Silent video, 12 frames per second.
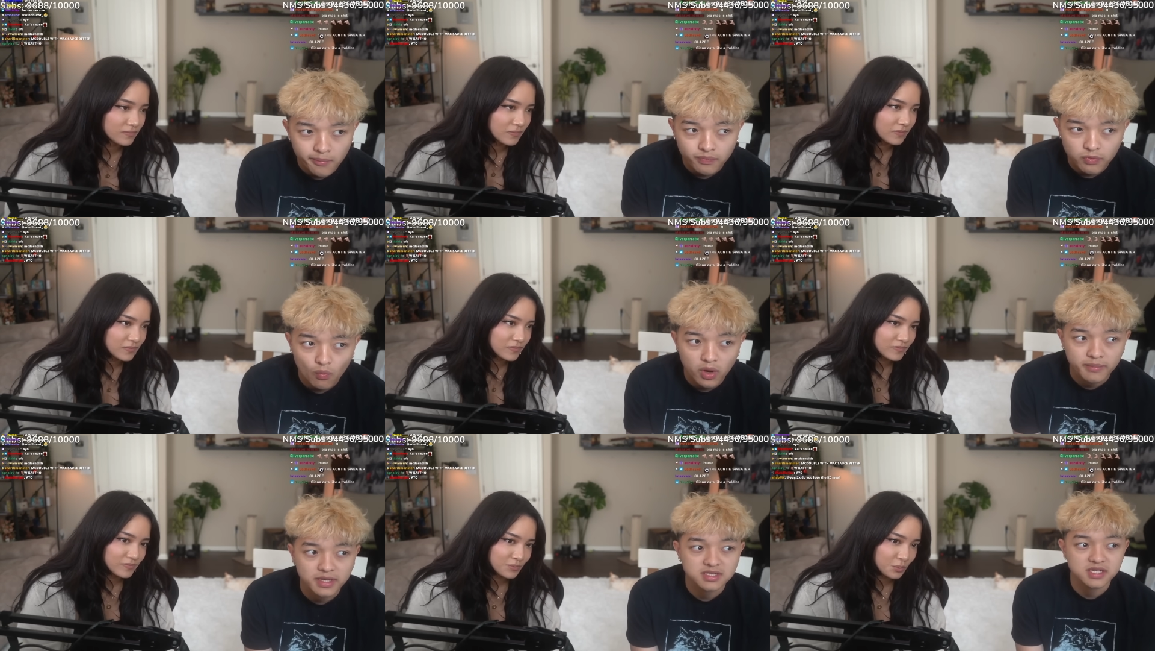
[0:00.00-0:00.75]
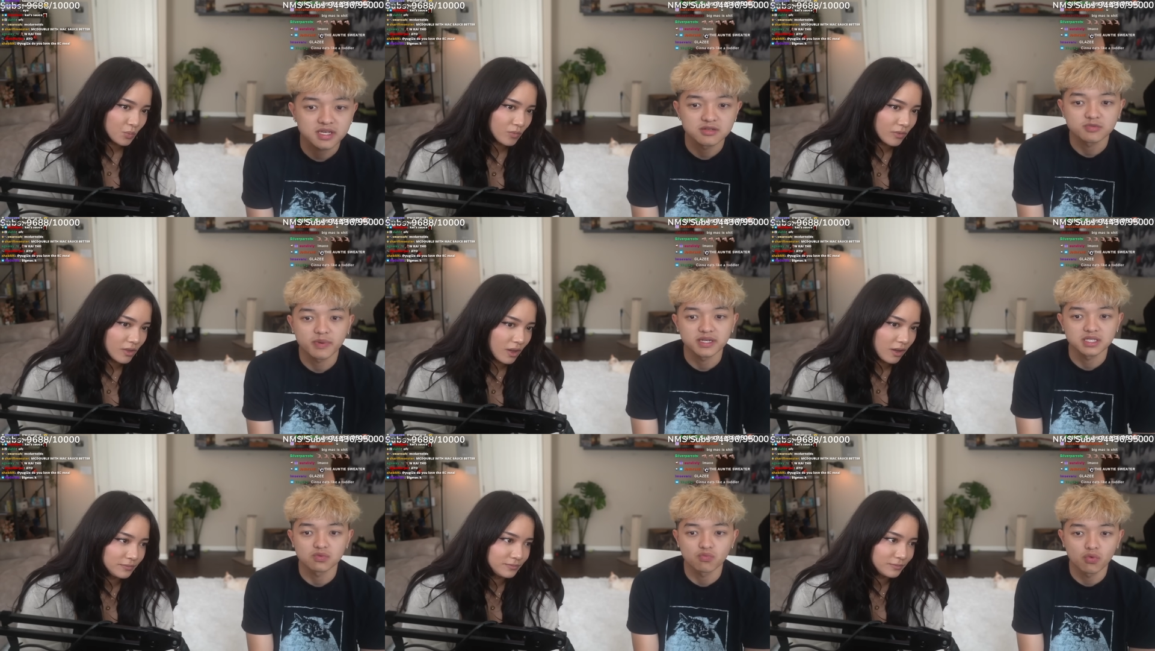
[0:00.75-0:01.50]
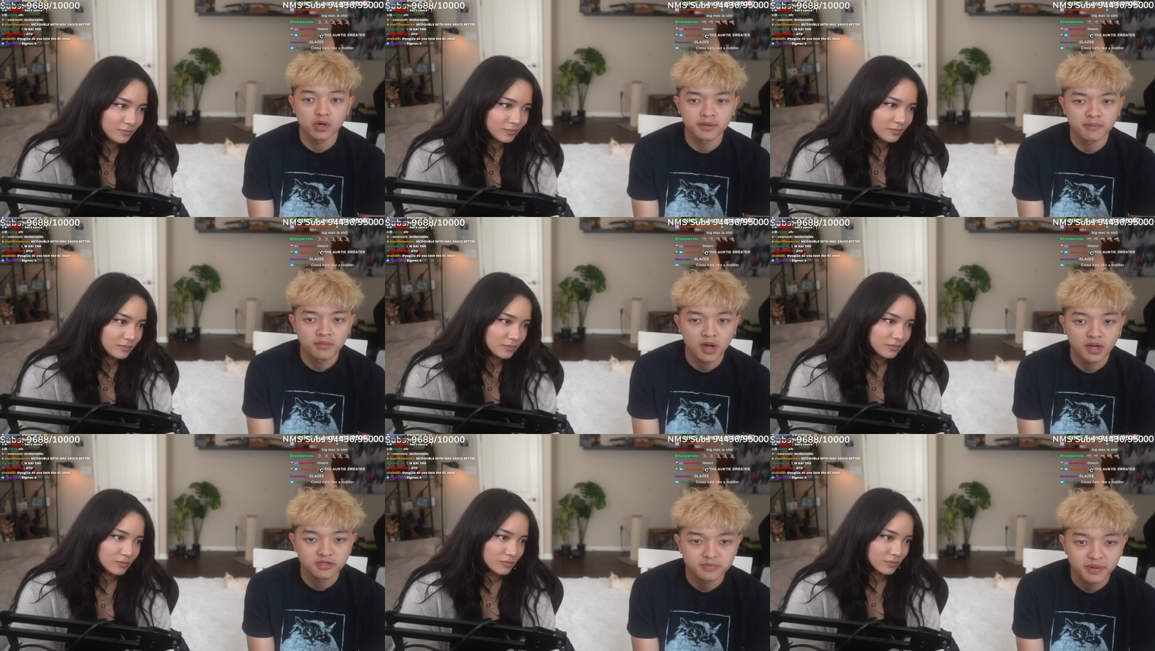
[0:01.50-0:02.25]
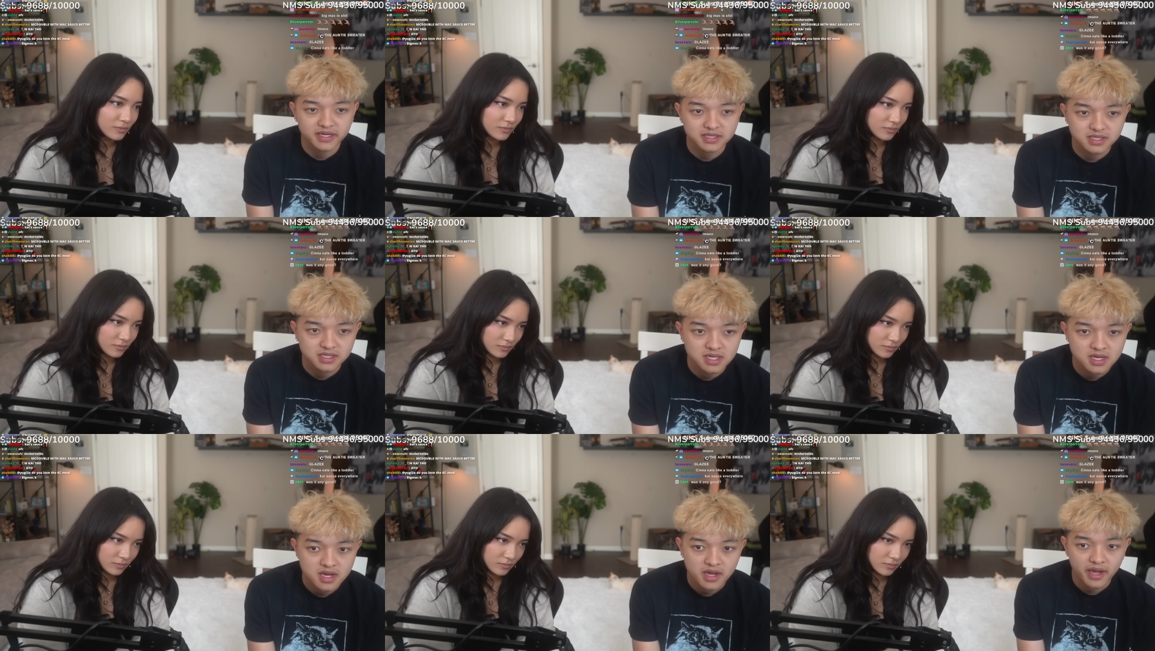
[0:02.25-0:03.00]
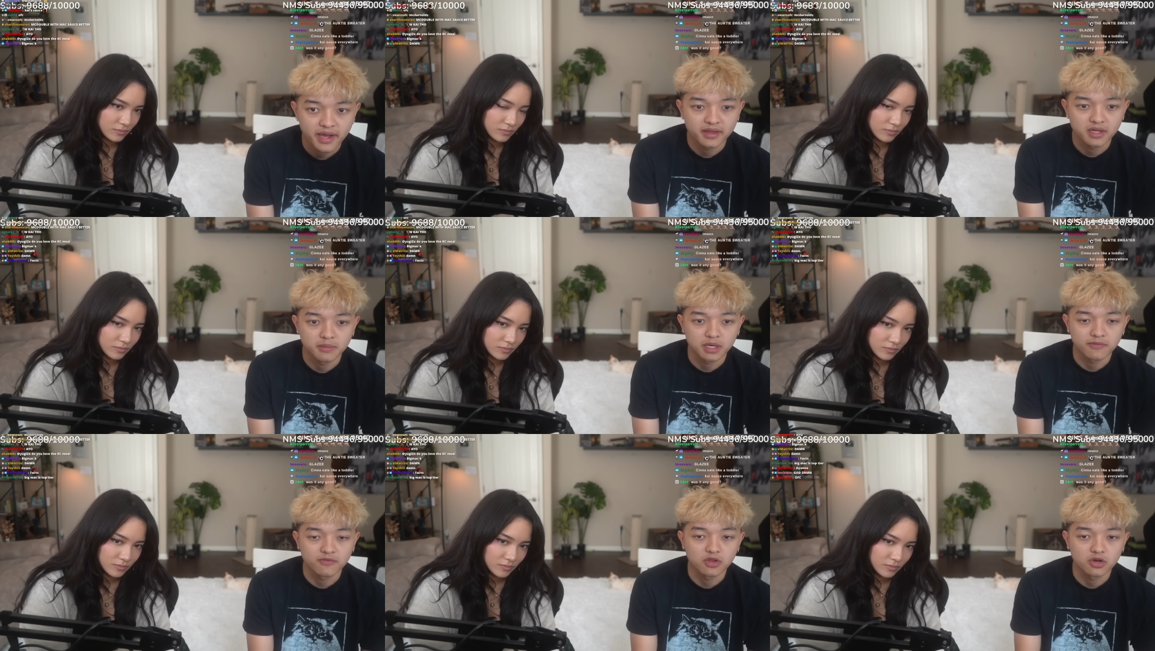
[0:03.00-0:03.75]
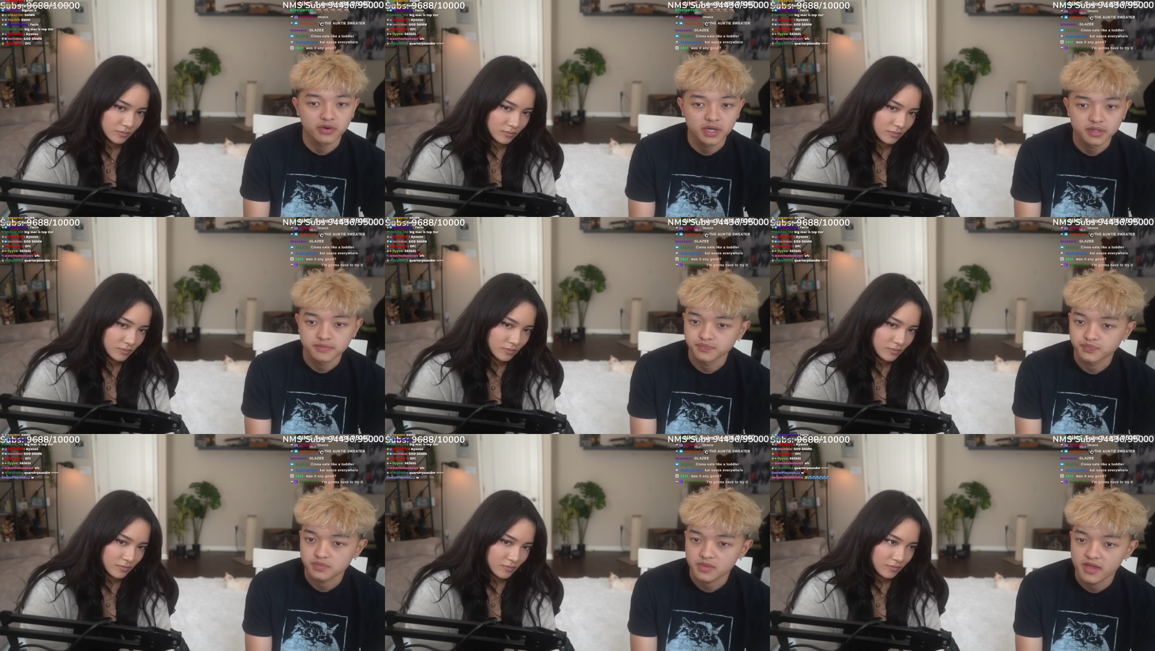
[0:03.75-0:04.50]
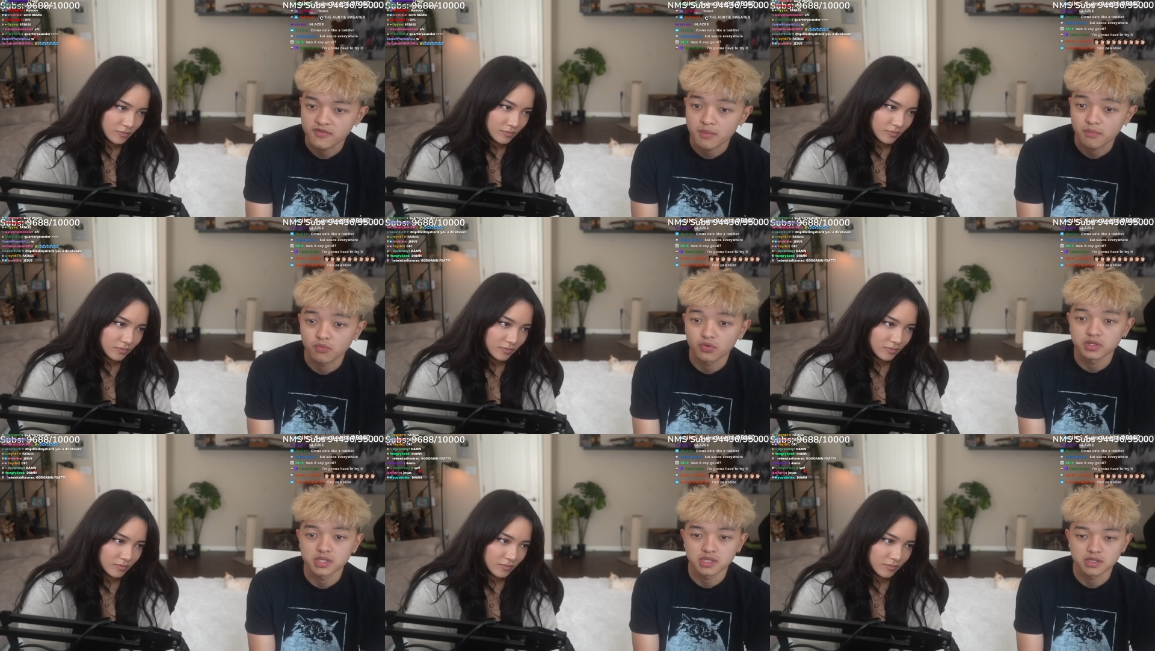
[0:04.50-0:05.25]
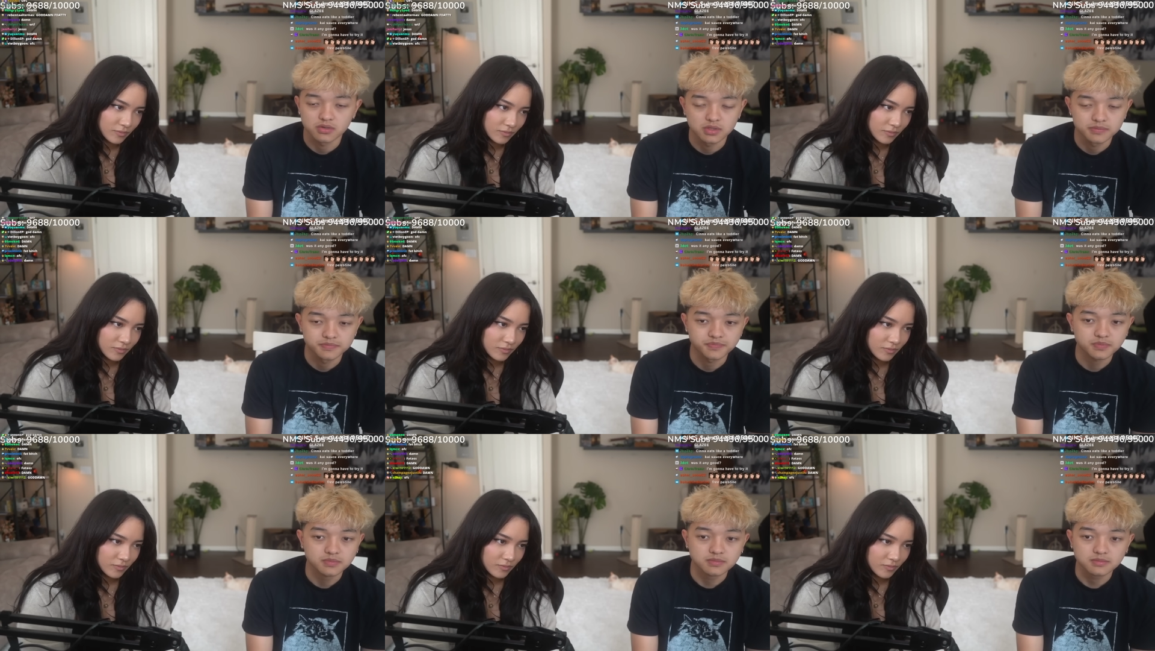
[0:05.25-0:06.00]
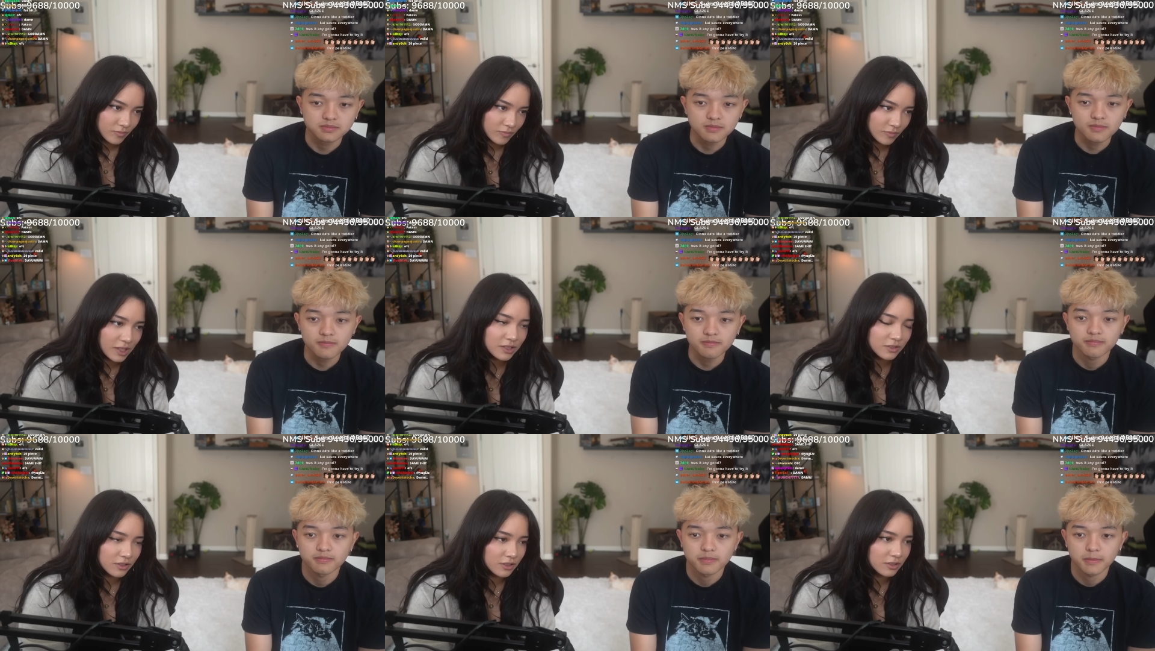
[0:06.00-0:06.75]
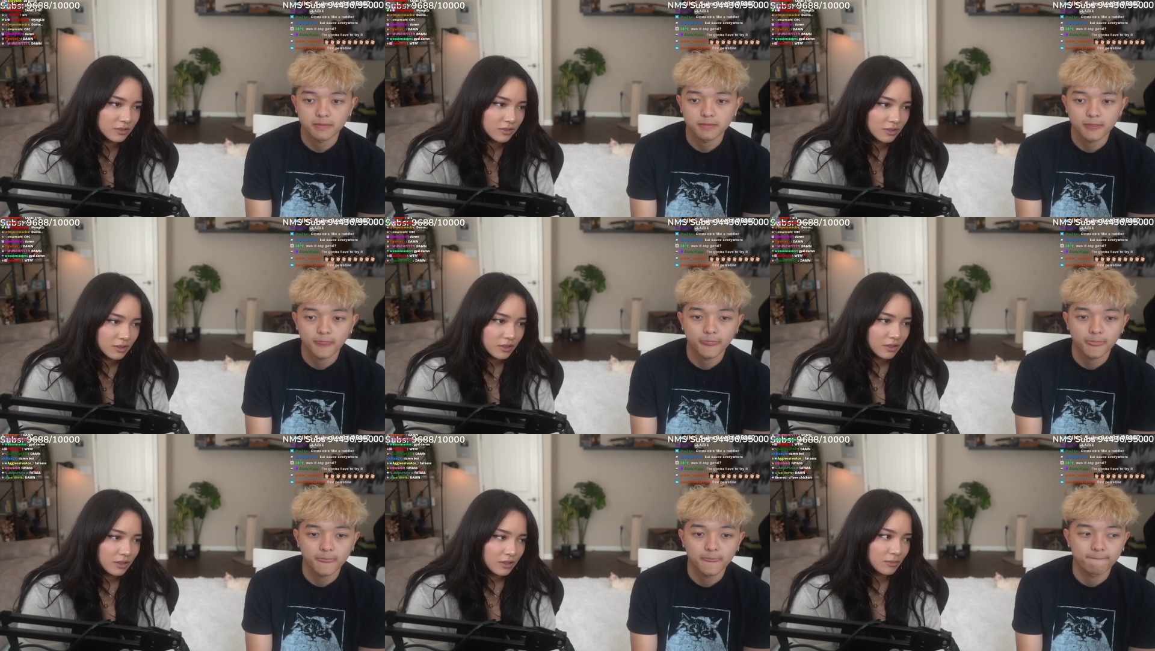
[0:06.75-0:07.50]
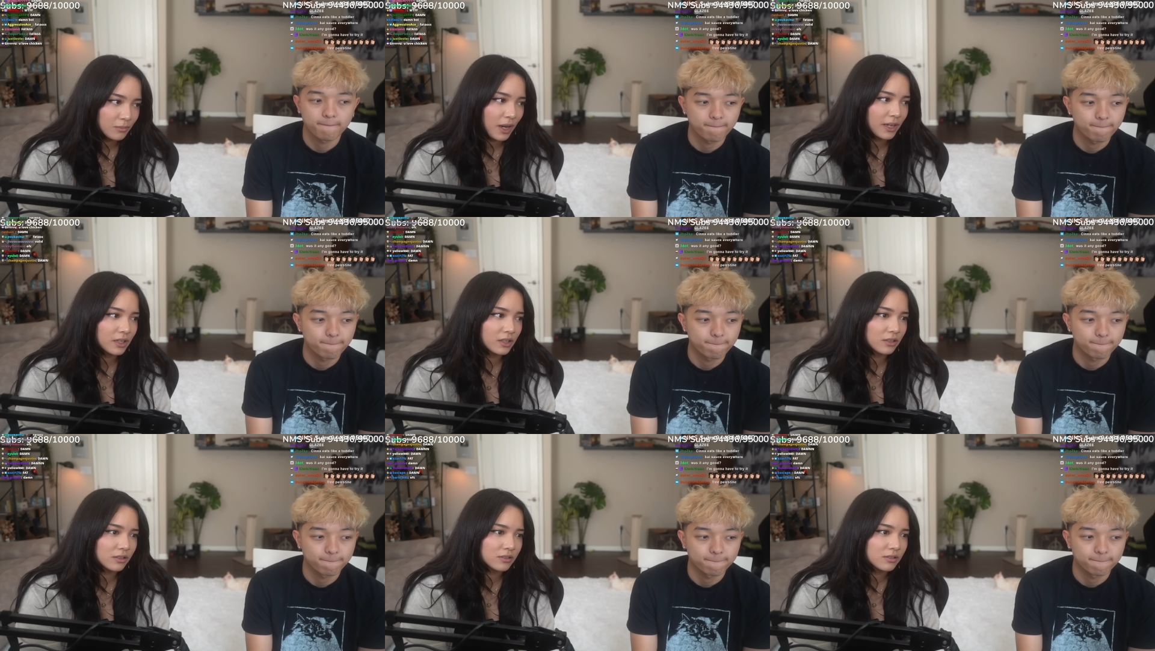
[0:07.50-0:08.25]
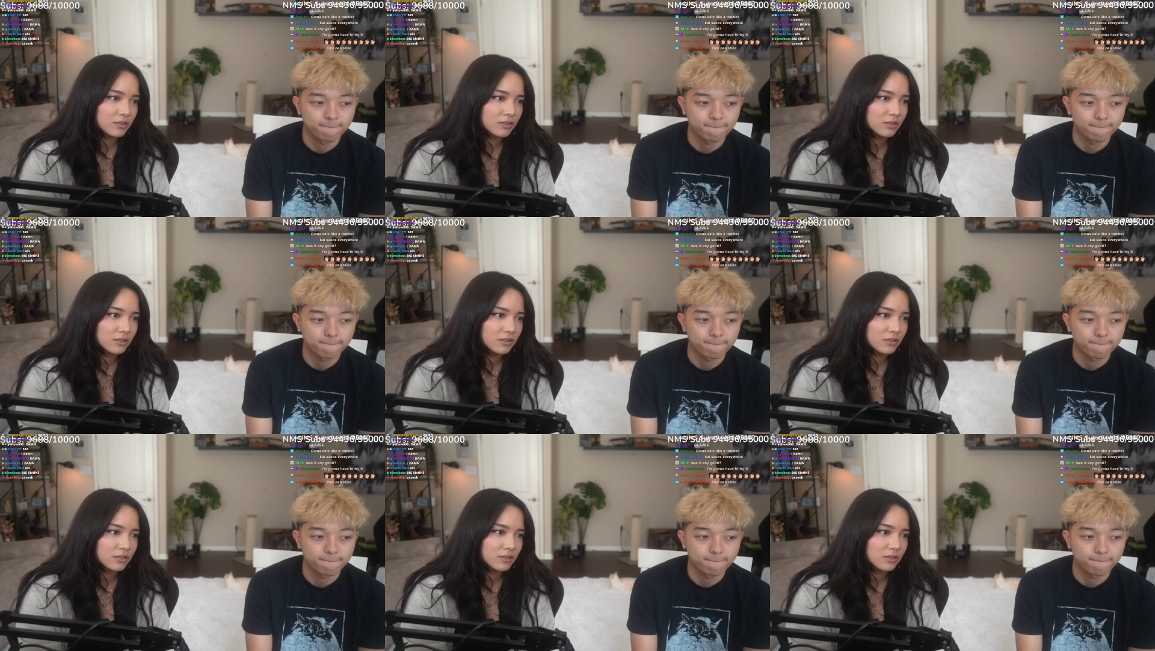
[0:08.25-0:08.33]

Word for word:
Speaker 1: one McChicken spicy, one non-spicy, and then a McFlurry if I'm really hungry. That's good. Mine is,